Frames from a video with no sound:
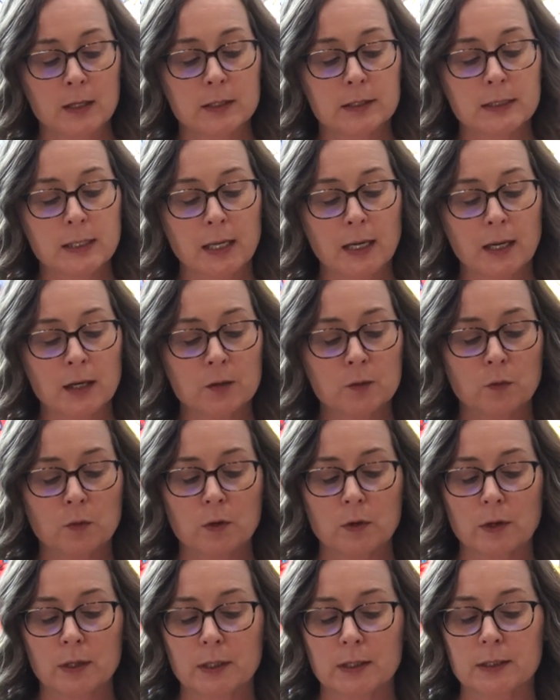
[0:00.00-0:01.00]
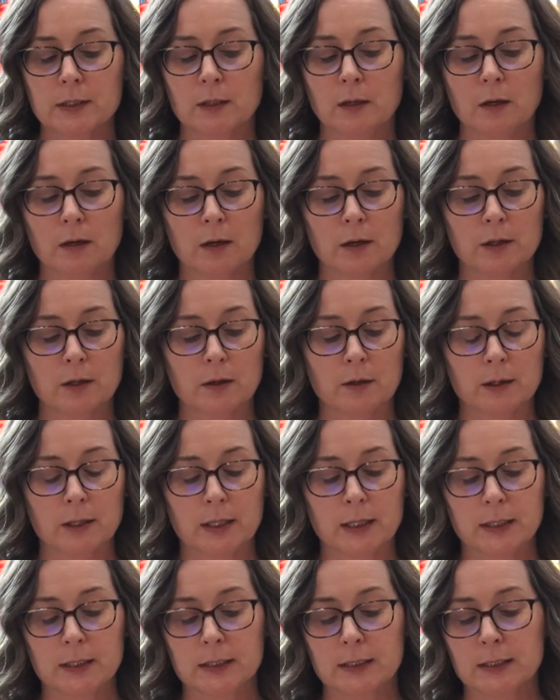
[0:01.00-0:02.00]
Dad wore his heart on
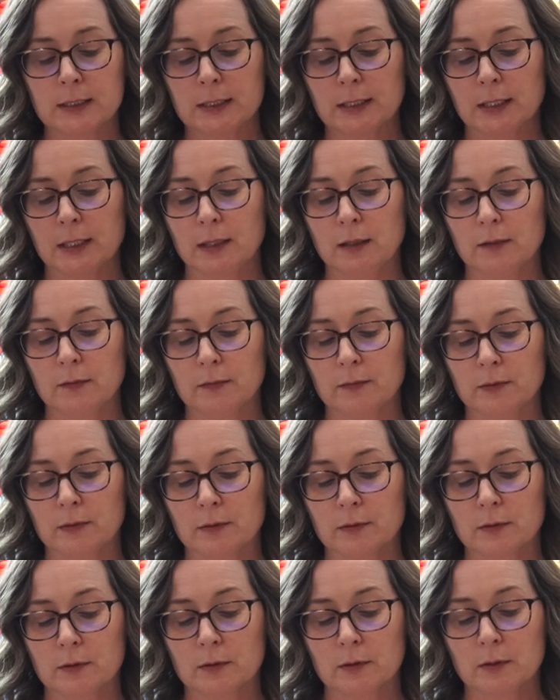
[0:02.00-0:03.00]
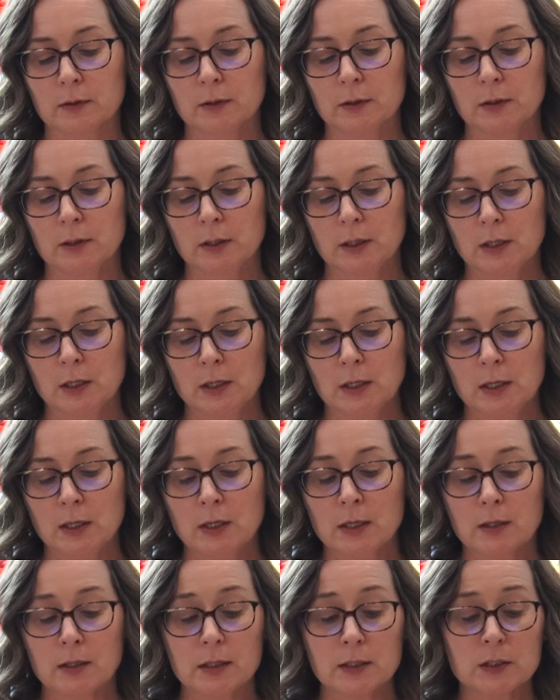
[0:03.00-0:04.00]
his sleeve.
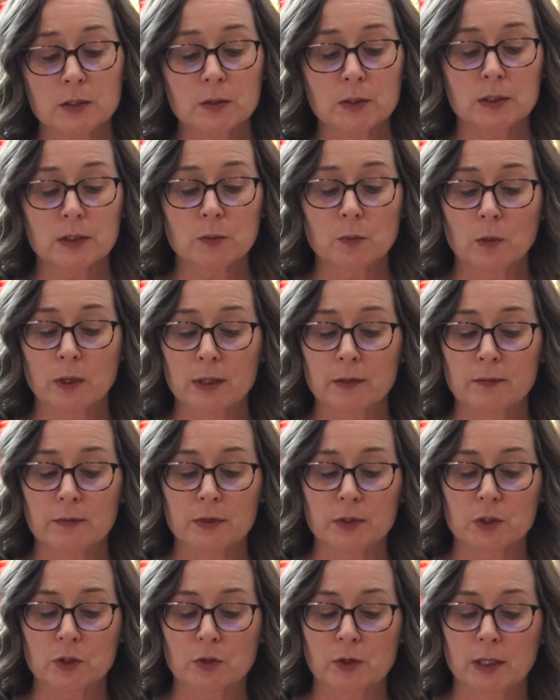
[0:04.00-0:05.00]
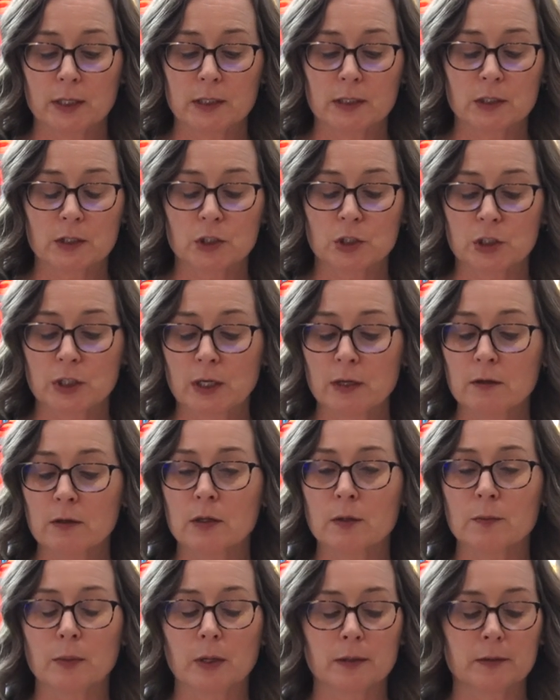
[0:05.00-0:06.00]
This is one of the traits
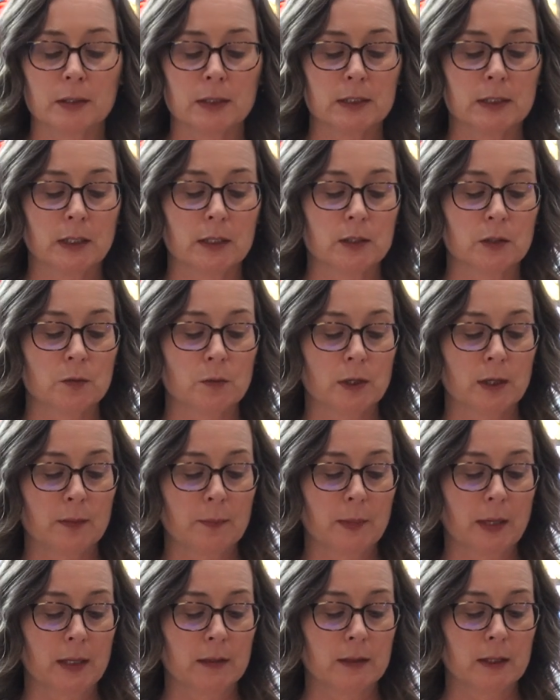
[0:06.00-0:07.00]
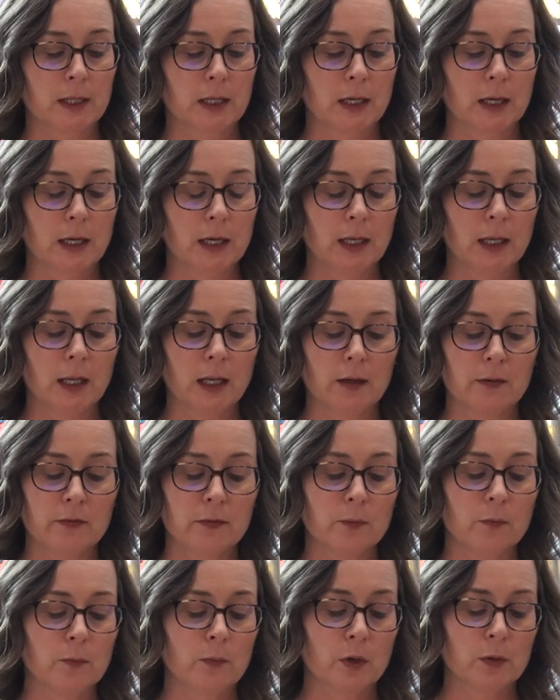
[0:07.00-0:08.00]
shared among the Dendwick men that I love
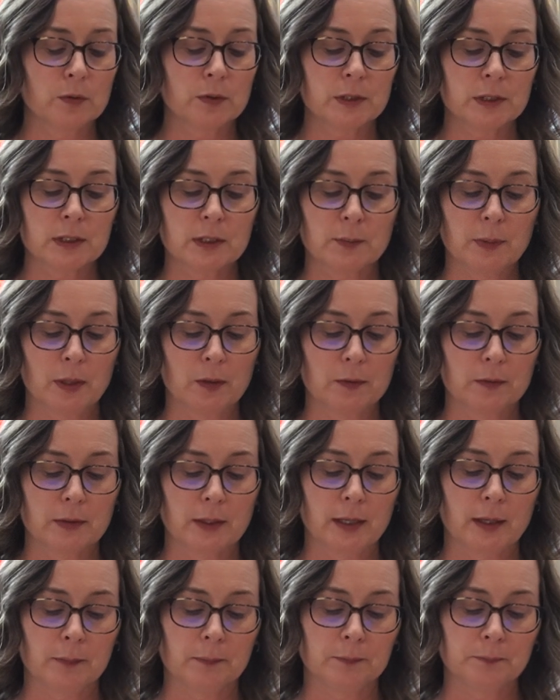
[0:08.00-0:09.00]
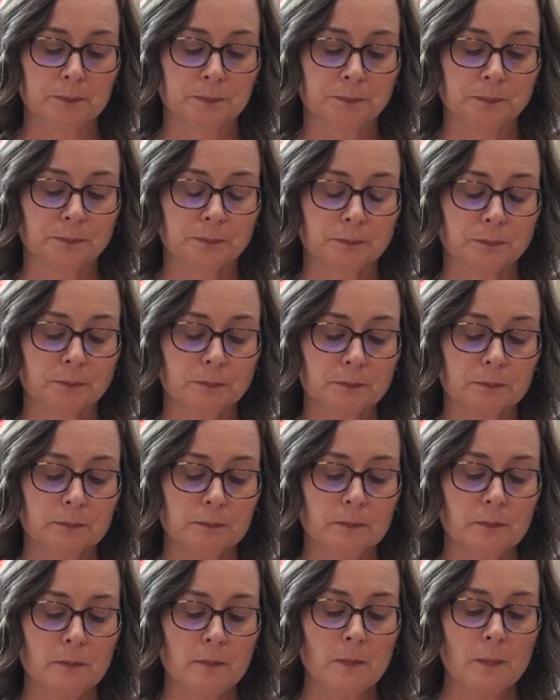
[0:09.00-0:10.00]
most about them.
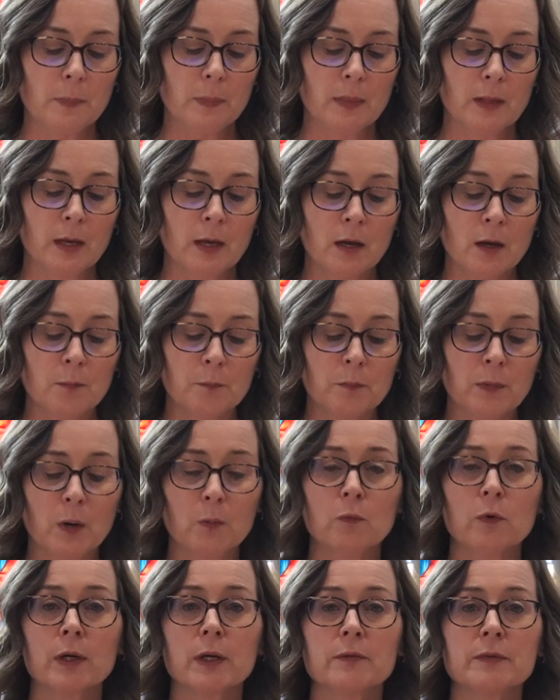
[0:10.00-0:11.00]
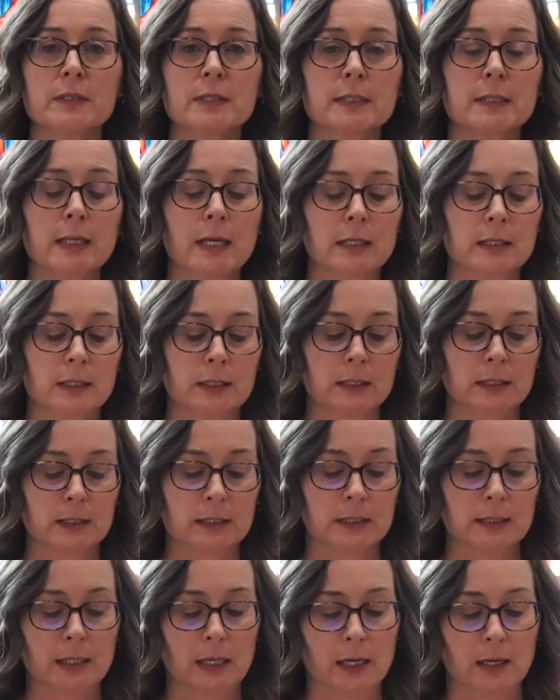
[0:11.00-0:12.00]
Mom would have said the
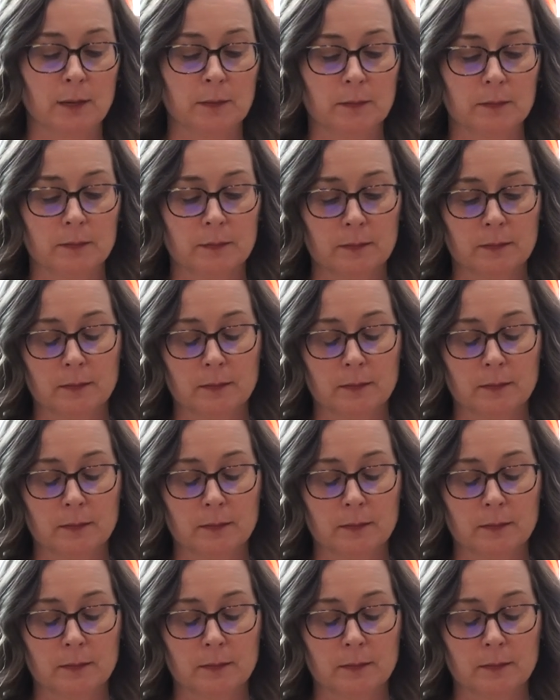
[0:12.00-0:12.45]
same.